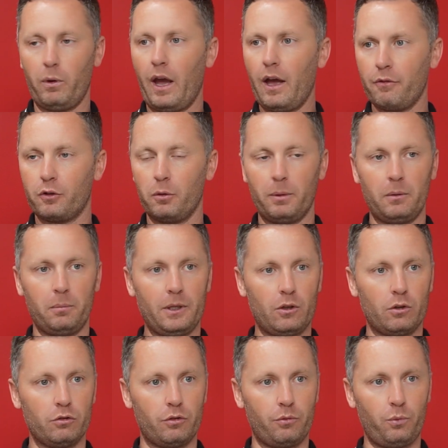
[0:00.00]
We have to be
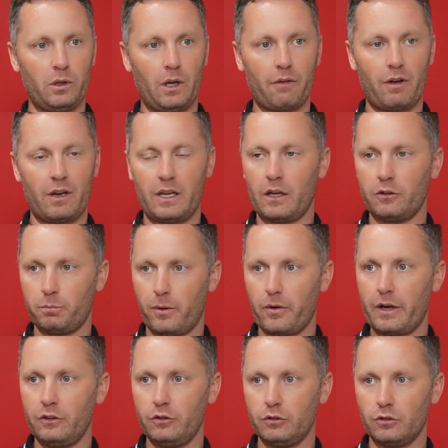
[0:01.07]
because if we have any
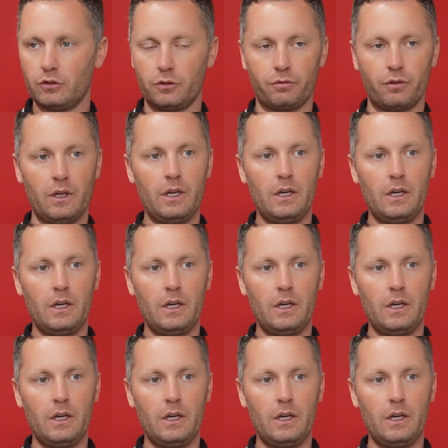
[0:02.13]
aspirations of